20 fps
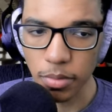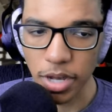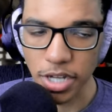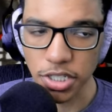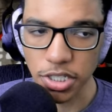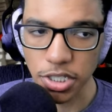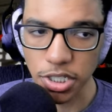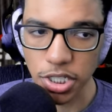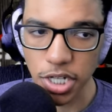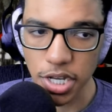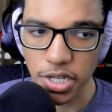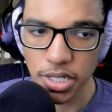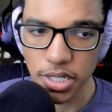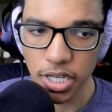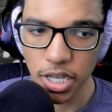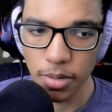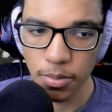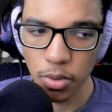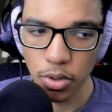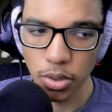Am I just
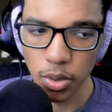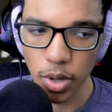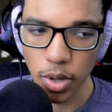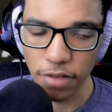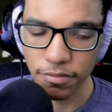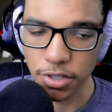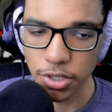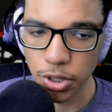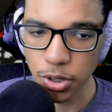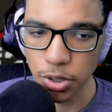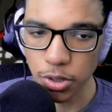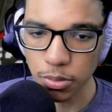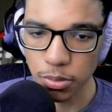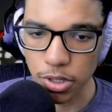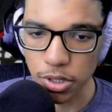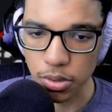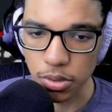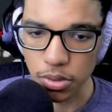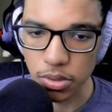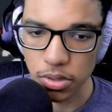chasing him or do I have to shoot
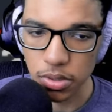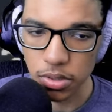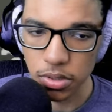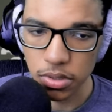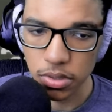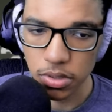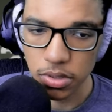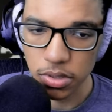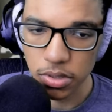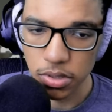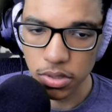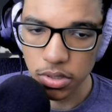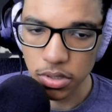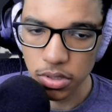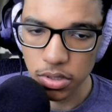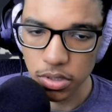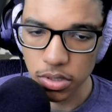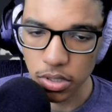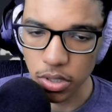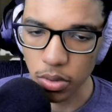him too?
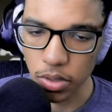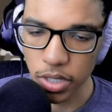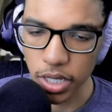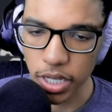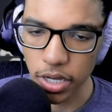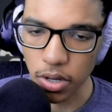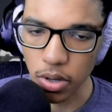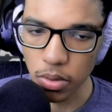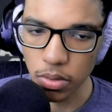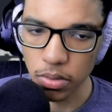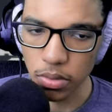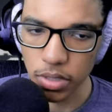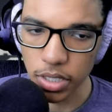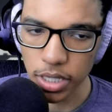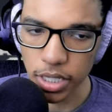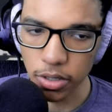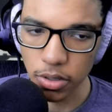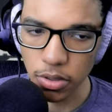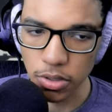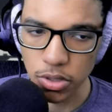Don't, yeah, don't
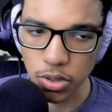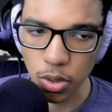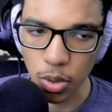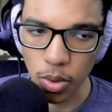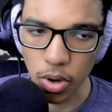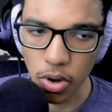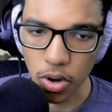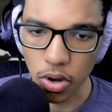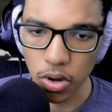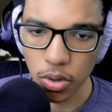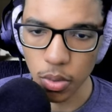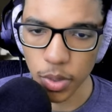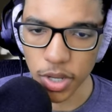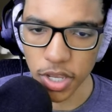cling onto a wall.